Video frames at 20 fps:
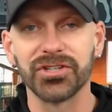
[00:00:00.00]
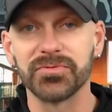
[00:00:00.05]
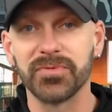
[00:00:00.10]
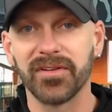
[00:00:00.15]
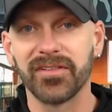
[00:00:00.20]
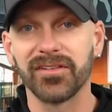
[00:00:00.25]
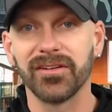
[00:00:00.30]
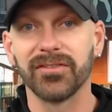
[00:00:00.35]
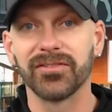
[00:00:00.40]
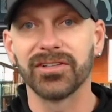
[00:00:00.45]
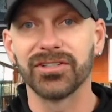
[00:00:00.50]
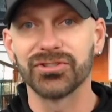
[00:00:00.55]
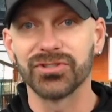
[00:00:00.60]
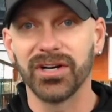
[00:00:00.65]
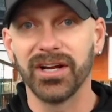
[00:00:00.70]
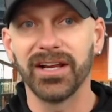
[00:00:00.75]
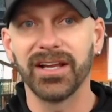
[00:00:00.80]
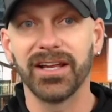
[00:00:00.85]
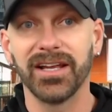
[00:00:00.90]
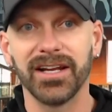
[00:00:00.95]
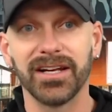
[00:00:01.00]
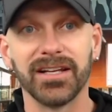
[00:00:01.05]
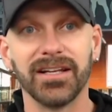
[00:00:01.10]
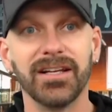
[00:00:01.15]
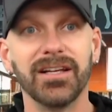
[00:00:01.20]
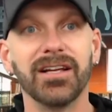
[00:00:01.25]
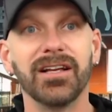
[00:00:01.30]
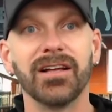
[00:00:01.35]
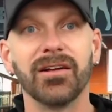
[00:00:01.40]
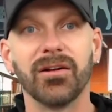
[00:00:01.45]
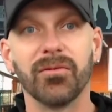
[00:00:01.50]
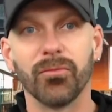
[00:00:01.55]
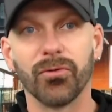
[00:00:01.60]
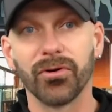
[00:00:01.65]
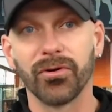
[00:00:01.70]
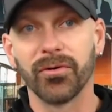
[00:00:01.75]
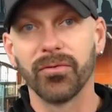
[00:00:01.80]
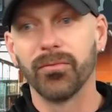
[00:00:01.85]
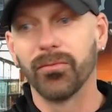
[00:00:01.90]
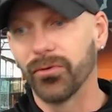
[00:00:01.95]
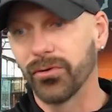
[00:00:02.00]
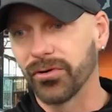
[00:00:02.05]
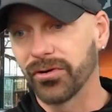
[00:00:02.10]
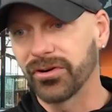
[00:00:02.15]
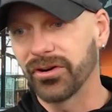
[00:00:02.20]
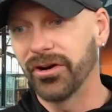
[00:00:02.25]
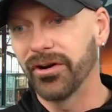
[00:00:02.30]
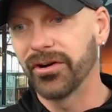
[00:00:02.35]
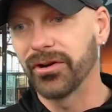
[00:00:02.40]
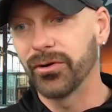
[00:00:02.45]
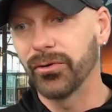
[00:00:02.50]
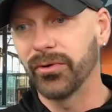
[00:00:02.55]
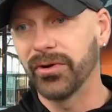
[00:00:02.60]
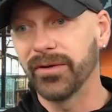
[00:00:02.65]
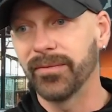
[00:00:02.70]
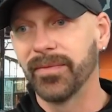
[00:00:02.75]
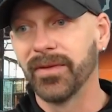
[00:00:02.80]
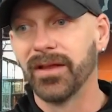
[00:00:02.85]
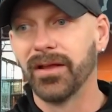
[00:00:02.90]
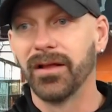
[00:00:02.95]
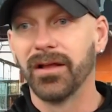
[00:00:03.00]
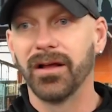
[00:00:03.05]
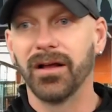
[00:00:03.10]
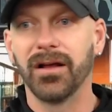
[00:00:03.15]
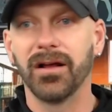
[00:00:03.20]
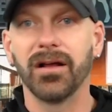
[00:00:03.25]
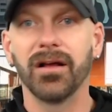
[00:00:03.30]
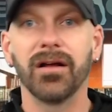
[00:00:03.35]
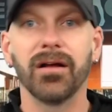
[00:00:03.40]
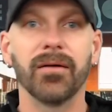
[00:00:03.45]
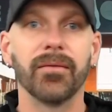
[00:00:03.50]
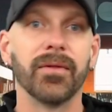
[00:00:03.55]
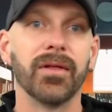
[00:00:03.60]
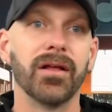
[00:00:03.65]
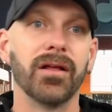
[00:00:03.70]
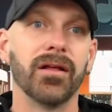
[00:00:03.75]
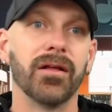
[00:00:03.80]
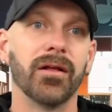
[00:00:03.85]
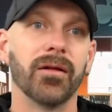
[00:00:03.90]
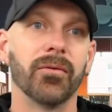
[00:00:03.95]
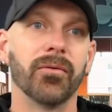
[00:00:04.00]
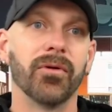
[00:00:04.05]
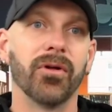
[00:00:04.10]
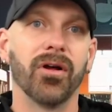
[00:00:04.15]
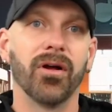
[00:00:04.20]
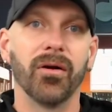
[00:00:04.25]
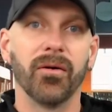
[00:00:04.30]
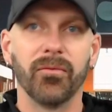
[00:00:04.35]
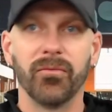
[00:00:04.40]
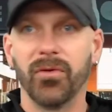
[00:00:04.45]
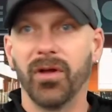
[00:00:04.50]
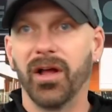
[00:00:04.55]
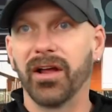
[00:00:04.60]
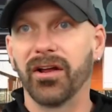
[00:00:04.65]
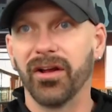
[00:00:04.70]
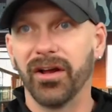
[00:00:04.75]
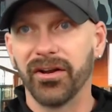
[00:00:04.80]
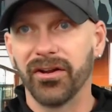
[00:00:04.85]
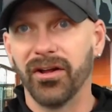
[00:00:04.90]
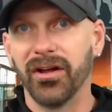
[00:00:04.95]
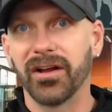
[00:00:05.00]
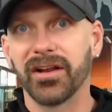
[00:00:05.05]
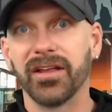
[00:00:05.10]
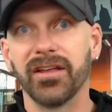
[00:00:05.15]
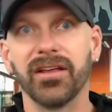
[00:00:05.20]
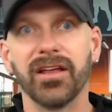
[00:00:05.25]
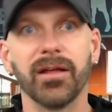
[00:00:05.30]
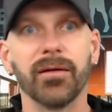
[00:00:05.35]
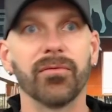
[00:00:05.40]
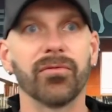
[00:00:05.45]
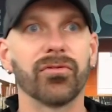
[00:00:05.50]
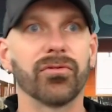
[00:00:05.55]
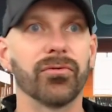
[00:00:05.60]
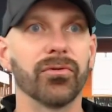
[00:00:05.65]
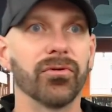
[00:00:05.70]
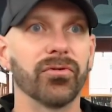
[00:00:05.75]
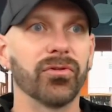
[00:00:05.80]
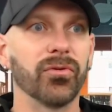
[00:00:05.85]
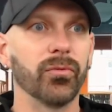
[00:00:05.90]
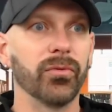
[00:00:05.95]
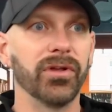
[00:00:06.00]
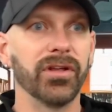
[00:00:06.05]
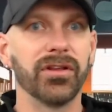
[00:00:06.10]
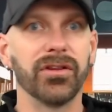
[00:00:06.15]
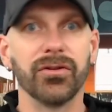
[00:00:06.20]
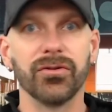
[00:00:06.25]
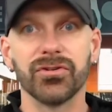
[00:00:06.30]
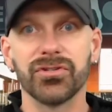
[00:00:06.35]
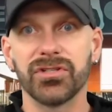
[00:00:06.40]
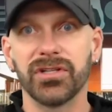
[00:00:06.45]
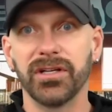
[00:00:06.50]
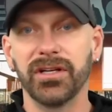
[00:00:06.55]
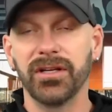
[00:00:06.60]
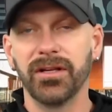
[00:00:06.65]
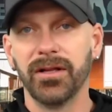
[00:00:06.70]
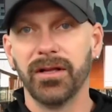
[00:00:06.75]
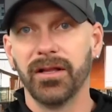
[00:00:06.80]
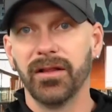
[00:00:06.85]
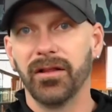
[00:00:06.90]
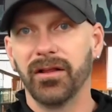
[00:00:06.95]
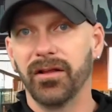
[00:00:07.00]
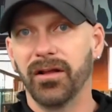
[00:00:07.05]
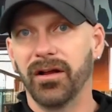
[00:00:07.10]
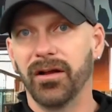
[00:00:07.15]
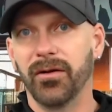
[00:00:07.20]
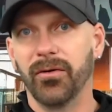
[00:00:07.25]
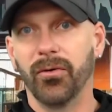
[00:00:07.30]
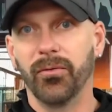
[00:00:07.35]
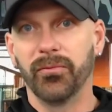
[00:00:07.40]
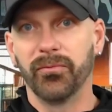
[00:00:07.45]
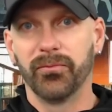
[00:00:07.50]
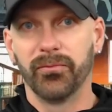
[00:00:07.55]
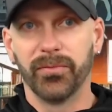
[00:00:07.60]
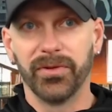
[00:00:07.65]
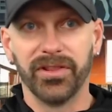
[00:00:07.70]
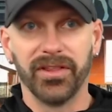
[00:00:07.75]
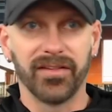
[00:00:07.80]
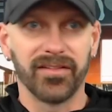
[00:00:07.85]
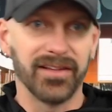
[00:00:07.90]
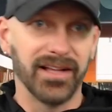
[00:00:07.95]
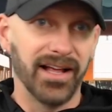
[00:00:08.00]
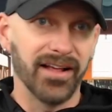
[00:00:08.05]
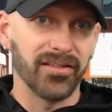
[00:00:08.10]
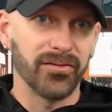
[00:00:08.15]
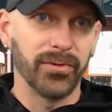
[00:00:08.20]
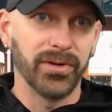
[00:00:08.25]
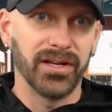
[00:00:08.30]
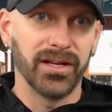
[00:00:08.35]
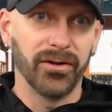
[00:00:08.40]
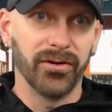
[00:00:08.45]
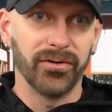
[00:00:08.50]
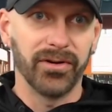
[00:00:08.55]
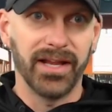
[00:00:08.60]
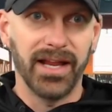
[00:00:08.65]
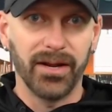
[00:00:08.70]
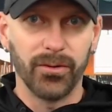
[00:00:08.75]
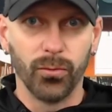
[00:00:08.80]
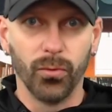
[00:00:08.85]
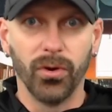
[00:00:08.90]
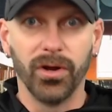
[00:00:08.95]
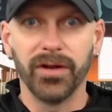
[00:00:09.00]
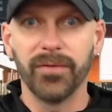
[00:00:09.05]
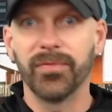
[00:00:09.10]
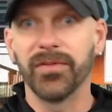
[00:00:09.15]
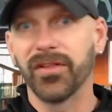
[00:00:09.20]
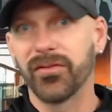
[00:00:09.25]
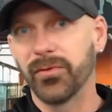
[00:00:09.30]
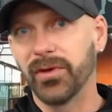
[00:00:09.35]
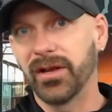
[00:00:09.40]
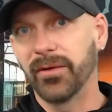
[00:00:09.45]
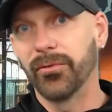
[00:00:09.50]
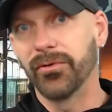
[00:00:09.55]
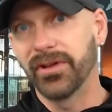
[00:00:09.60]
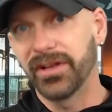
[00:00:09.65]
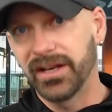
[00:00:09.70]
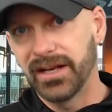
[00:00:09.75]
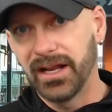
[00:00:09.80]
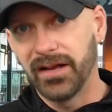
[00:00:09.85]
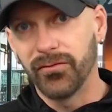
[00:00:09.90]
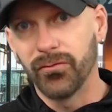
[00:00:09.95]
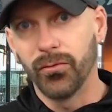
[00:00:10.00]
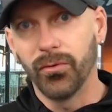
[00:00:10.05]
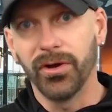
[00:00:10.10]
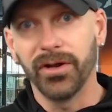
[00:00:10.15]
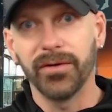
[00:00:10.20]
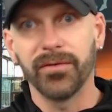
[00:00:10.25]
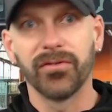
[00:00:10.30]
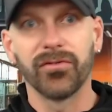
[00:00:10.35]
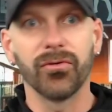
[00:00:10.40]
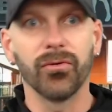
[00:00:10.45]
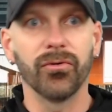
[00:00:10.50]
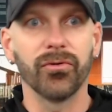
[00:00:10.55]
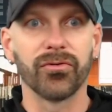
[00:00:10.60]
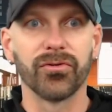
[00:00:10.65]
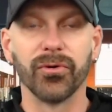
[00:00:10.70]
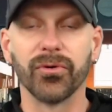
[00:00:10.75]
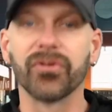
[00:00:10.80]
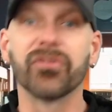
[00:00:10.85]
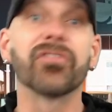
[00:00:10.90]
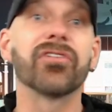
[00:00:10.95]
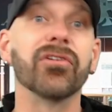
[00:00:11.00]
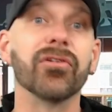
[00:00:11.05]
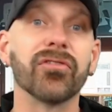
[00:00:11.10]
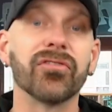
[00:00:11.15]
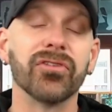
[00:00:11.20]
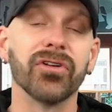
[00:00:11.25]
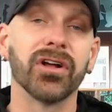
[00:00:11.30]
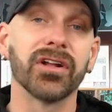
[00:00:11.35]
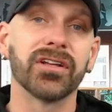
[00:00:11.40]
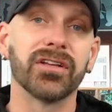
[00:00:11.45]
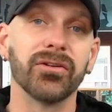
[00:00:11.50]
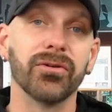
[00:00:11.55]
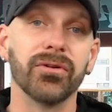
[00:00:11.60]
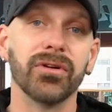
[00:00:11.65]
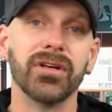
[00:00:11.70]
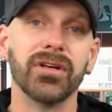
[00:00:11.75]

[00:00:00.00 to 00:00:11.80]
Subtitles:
myself to try and get more cardio in. Uh, I got hockey games throughout the week usually. But this last week I only had one. This week I'm only going to have one. So there's no excuse not to